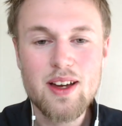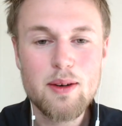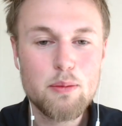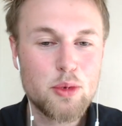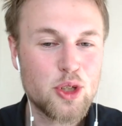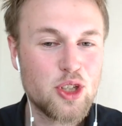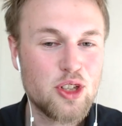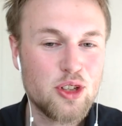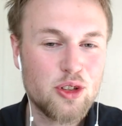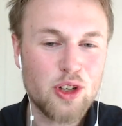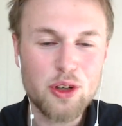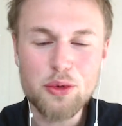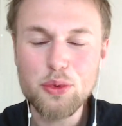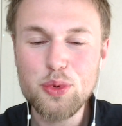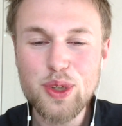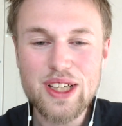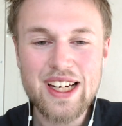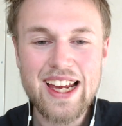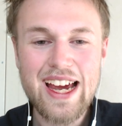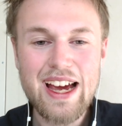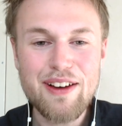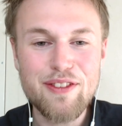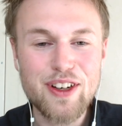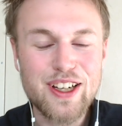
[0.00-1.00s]
But you don't
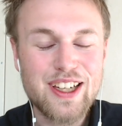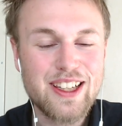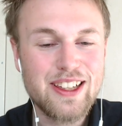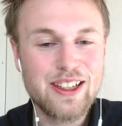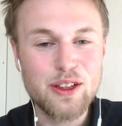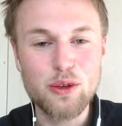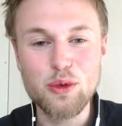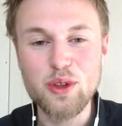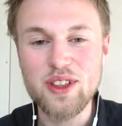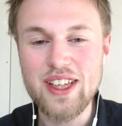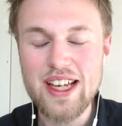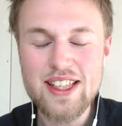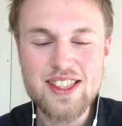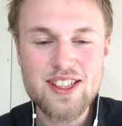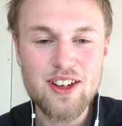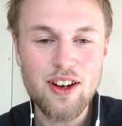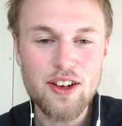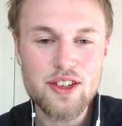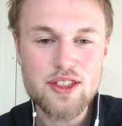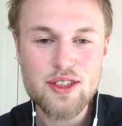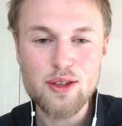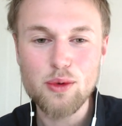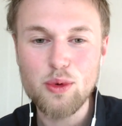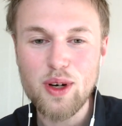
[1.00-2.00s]
really have a clue. And that's
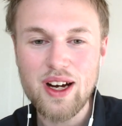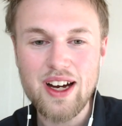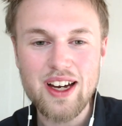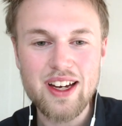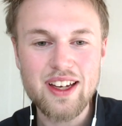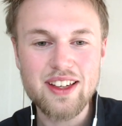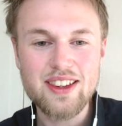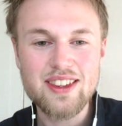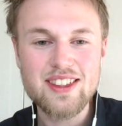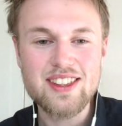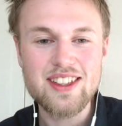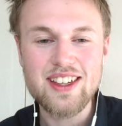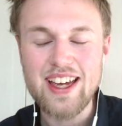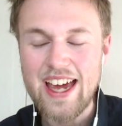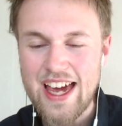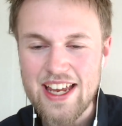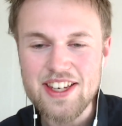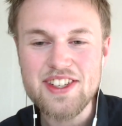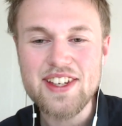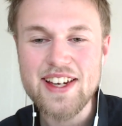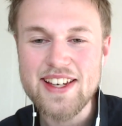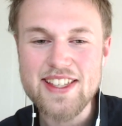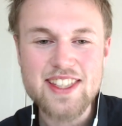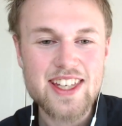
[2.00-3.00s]
also what
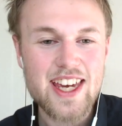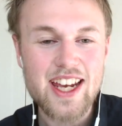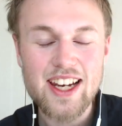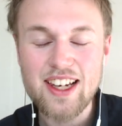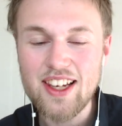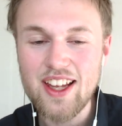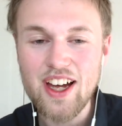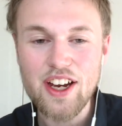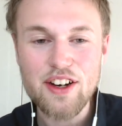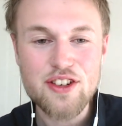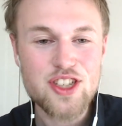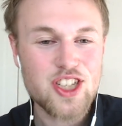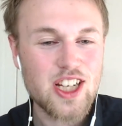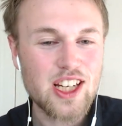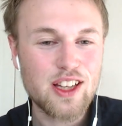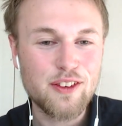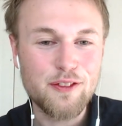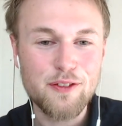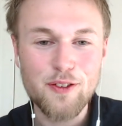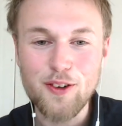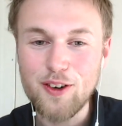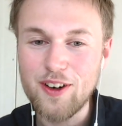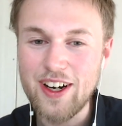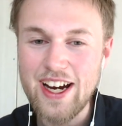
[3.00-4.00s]
NJs get a lot of shit
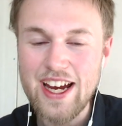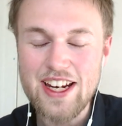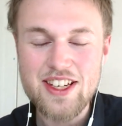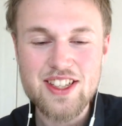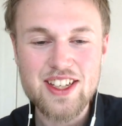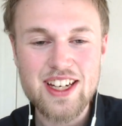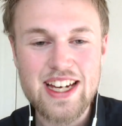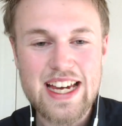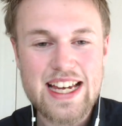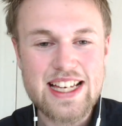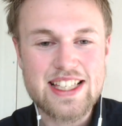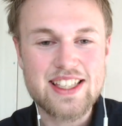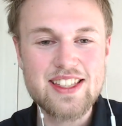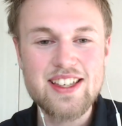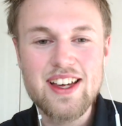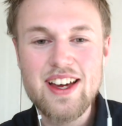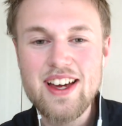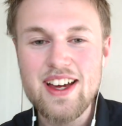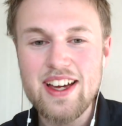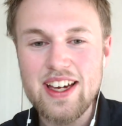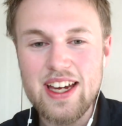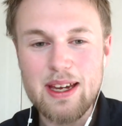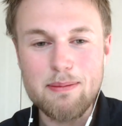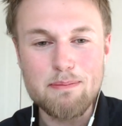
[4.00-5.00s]
for. NJs
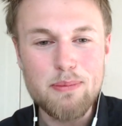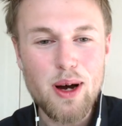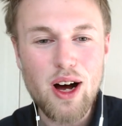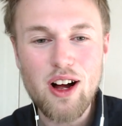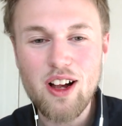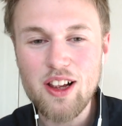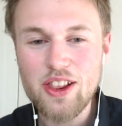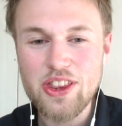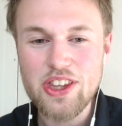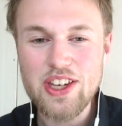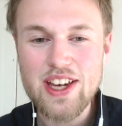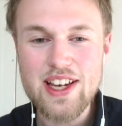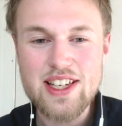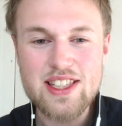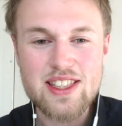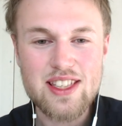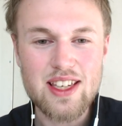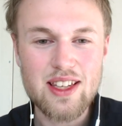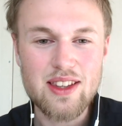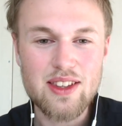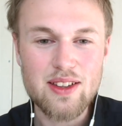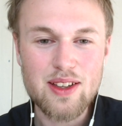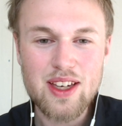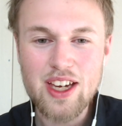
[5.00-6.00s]
in politics,
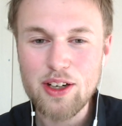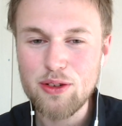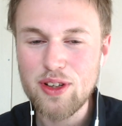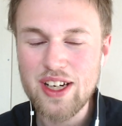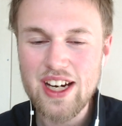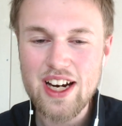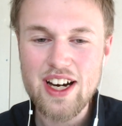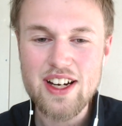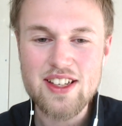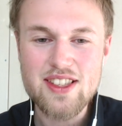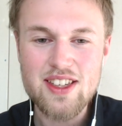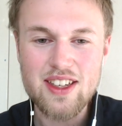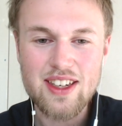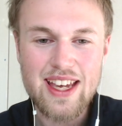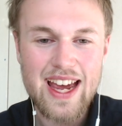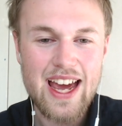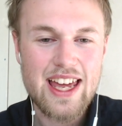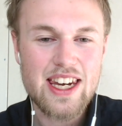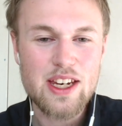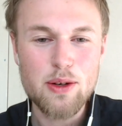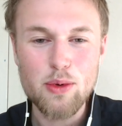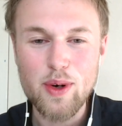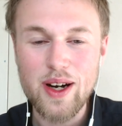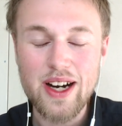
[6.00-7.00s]
in careers, in
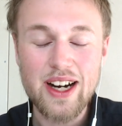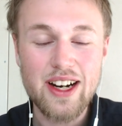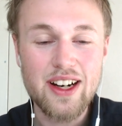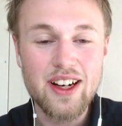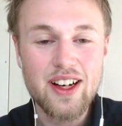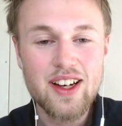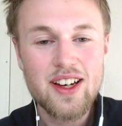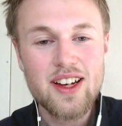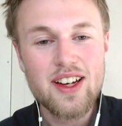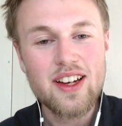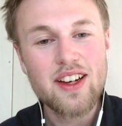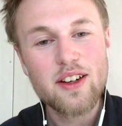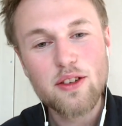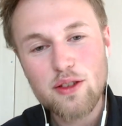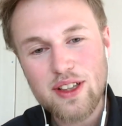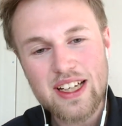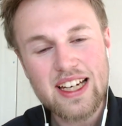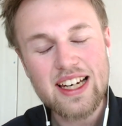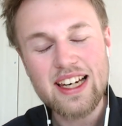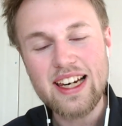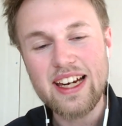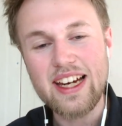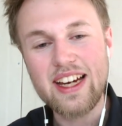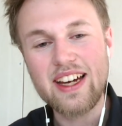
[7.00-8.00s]
anywhere,
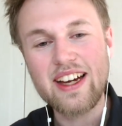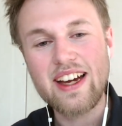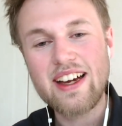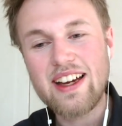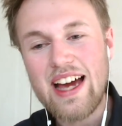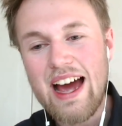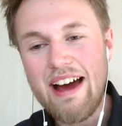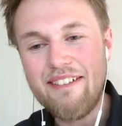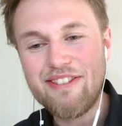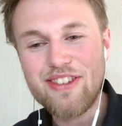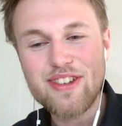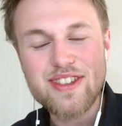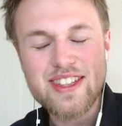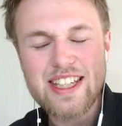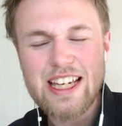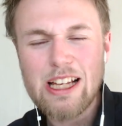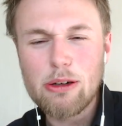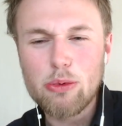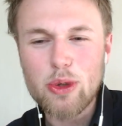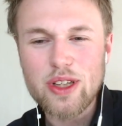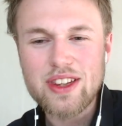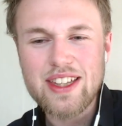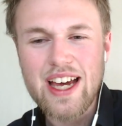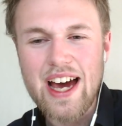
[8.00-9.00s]
really have to
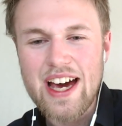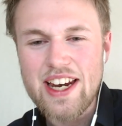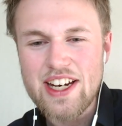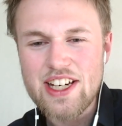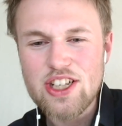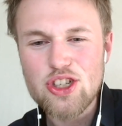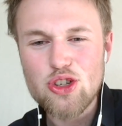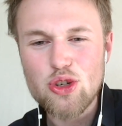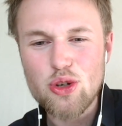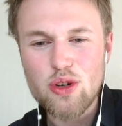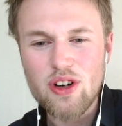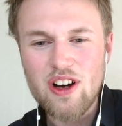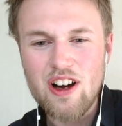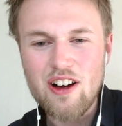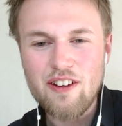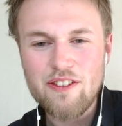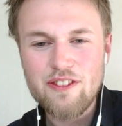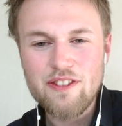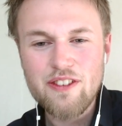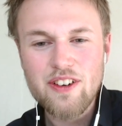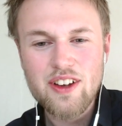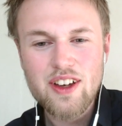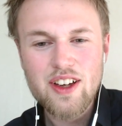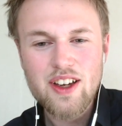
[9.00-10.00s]
deal with that issue
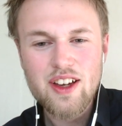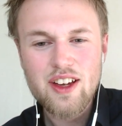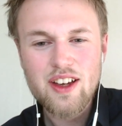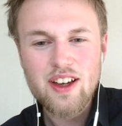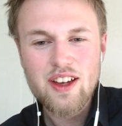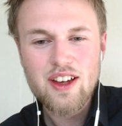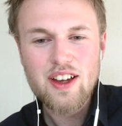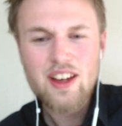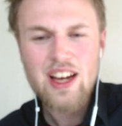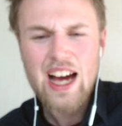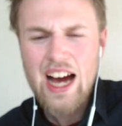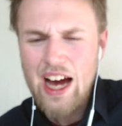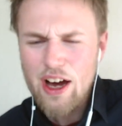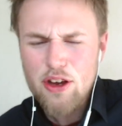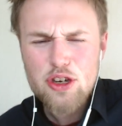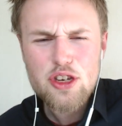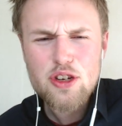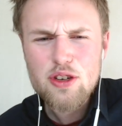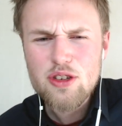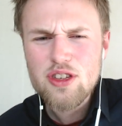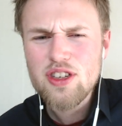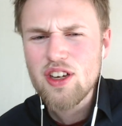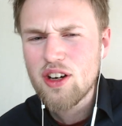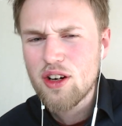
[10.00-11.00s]
of how do
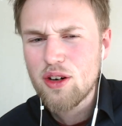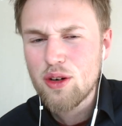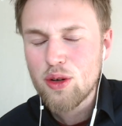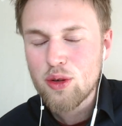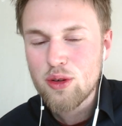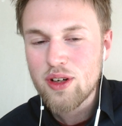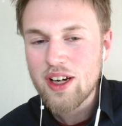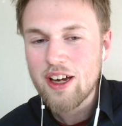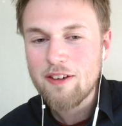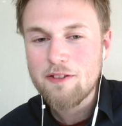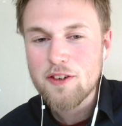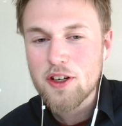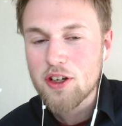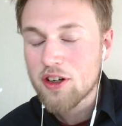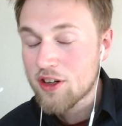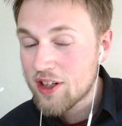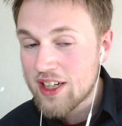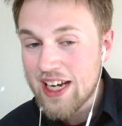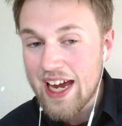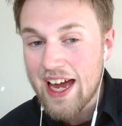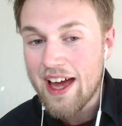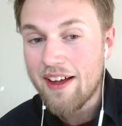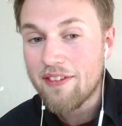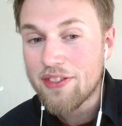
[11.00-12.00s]
you know if you're going
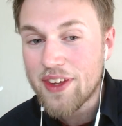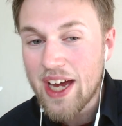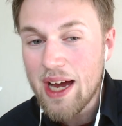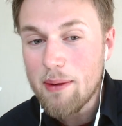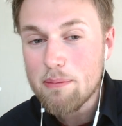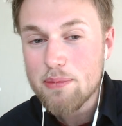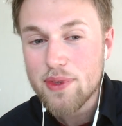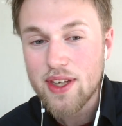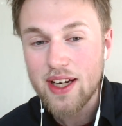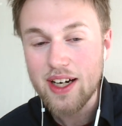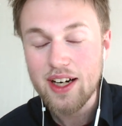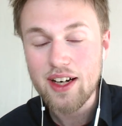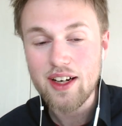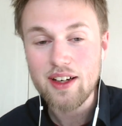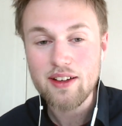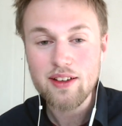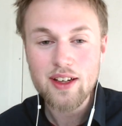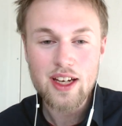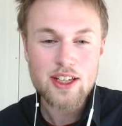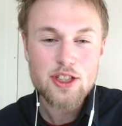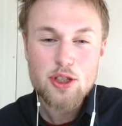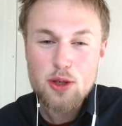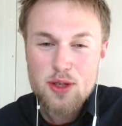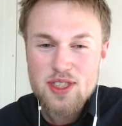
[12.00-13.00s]
to end up there?
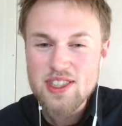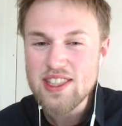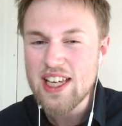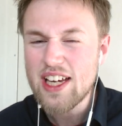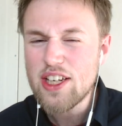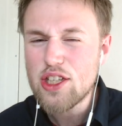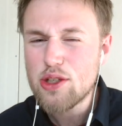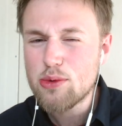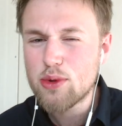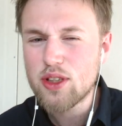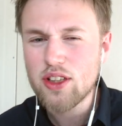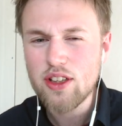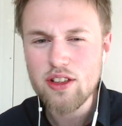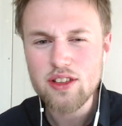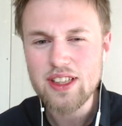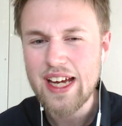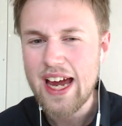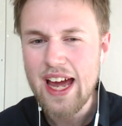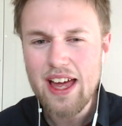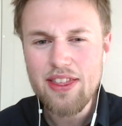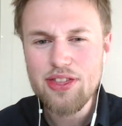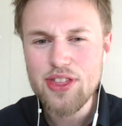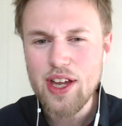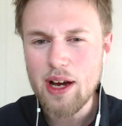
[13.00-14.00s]
And you said you were going to
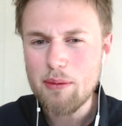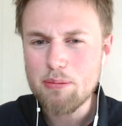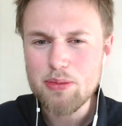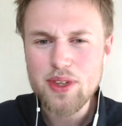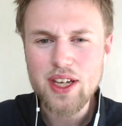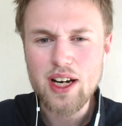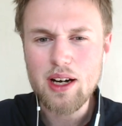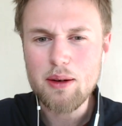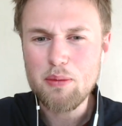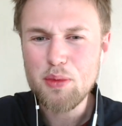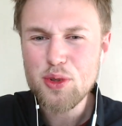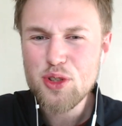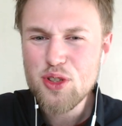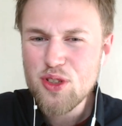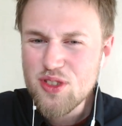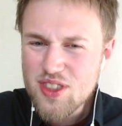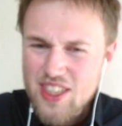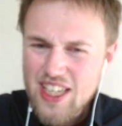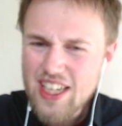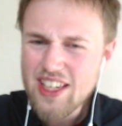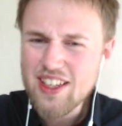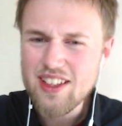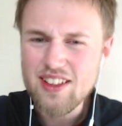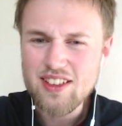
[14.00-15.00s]
end up there, but you
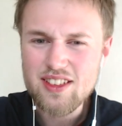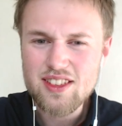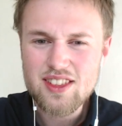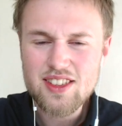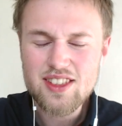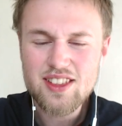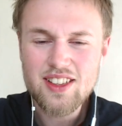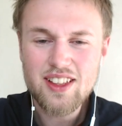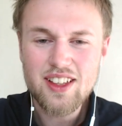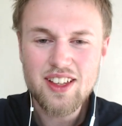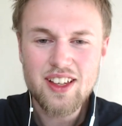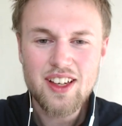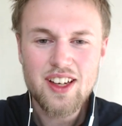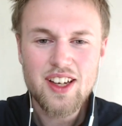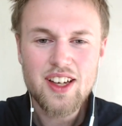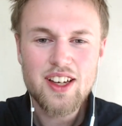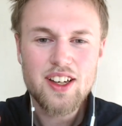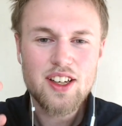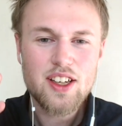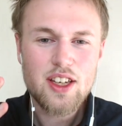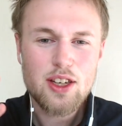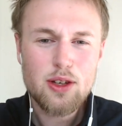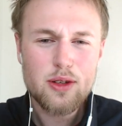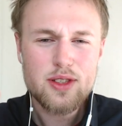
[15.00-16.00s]
didn't.
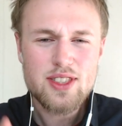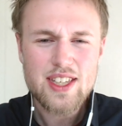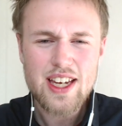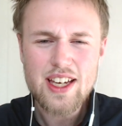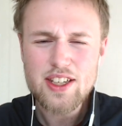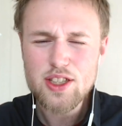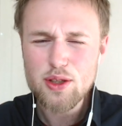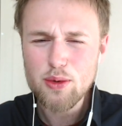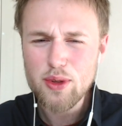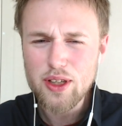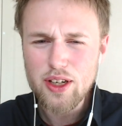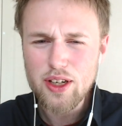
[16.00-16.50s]
You said you were